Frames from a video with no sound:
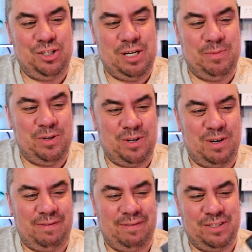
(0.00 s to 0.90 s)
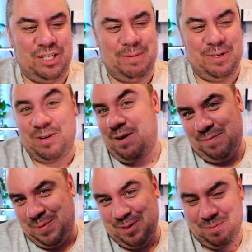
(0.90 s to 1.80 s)
cheap knockoff of a cheap
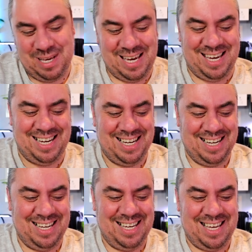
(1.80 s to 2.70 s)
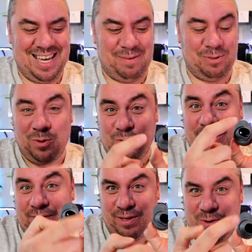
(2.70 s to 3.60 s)
knockoff, possibly. So
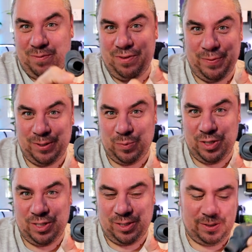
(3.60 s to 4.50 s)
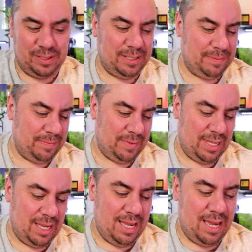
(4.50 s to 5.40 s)
definitely go for the ones with the circles.
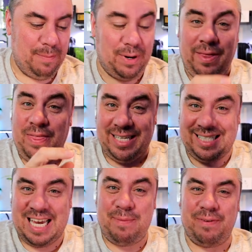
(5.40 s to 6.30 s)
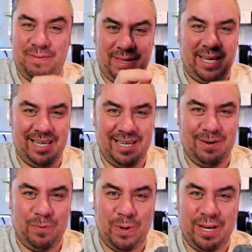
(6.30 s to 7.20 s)
But this type of thing
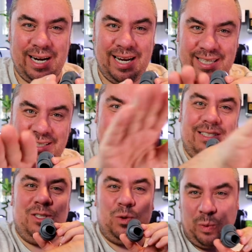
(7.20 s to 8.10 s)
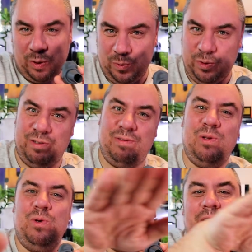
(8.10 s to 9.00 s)
where it swirls the
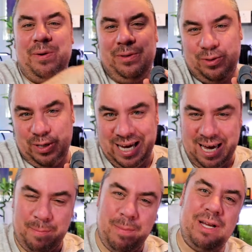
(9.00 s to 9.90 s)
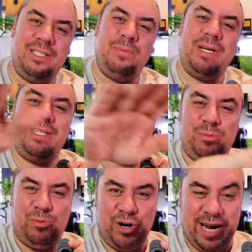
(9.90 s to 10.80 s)
flow around so you get a much bigger
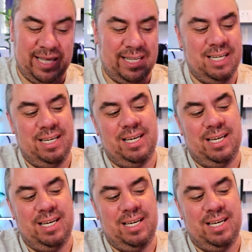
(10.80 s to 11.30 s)
spread,